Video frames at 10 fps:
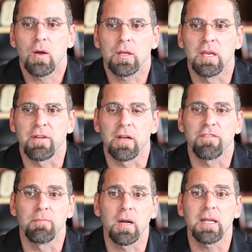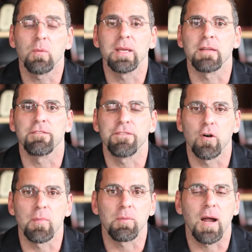given enough money, we can
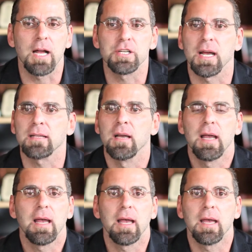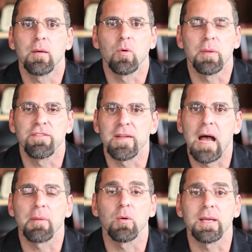film the project. It will be
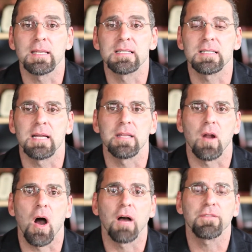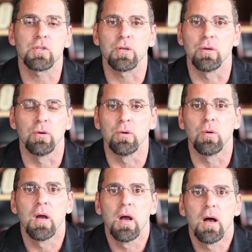phenomenal. We can send it off to
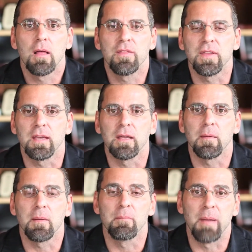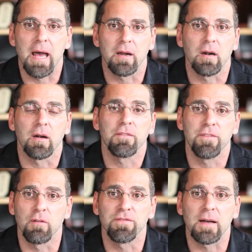the better
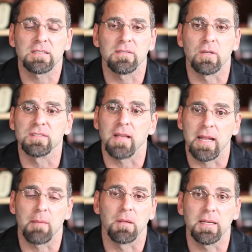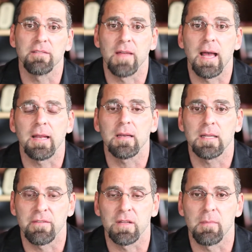film festivals, and I believe that
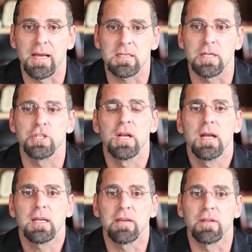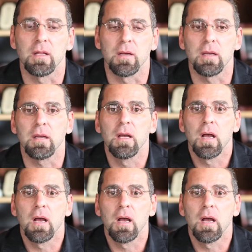given the message, given the